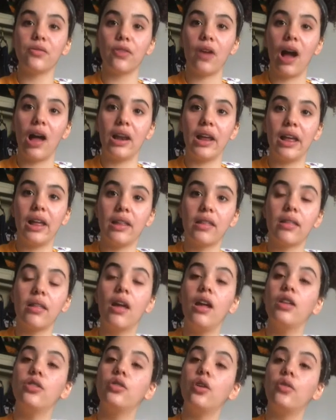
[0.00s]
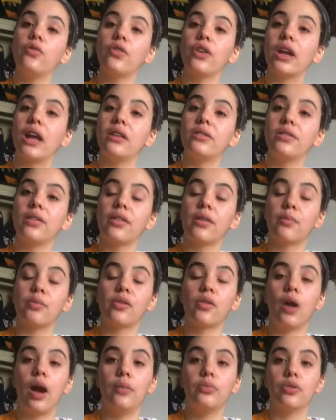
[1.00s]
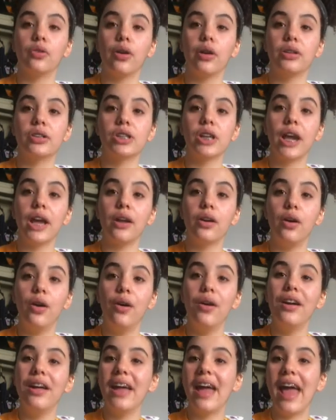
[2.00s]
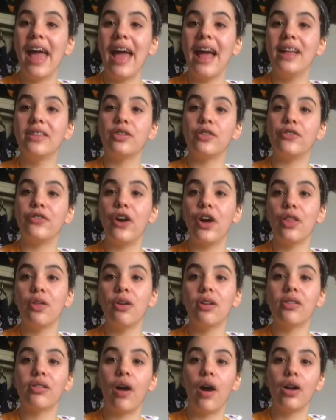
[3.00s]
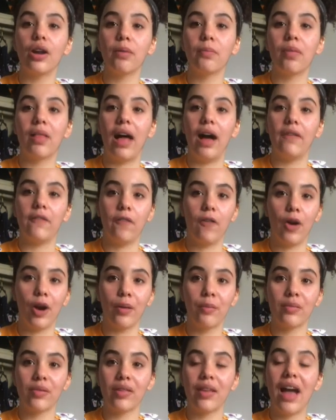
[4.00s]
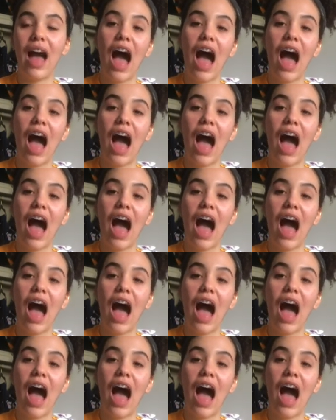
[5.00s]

Fridays. Don't forget to subscribe to our channel and to follow us on our platforms.